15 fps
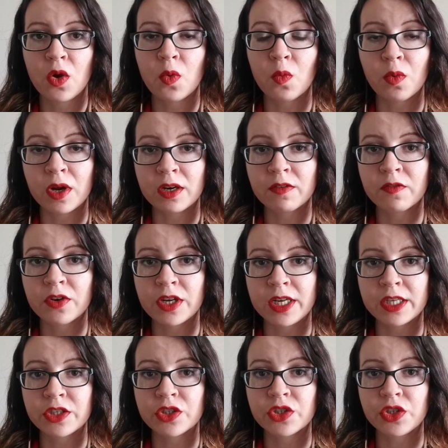one for
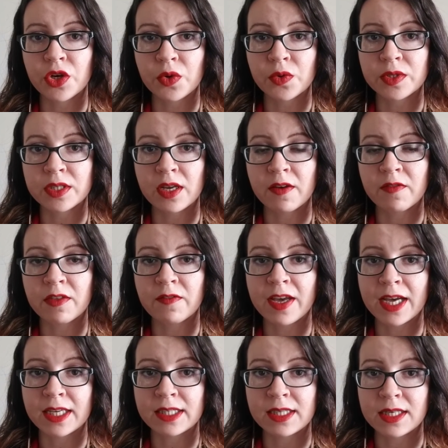each dose of the
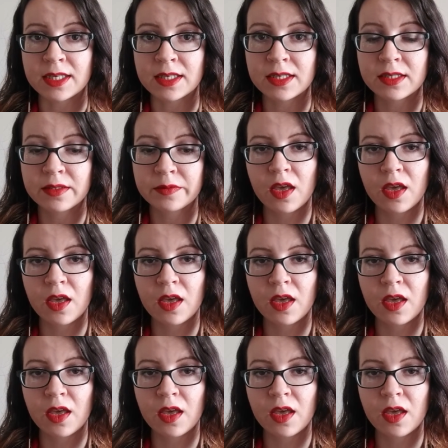vaccine.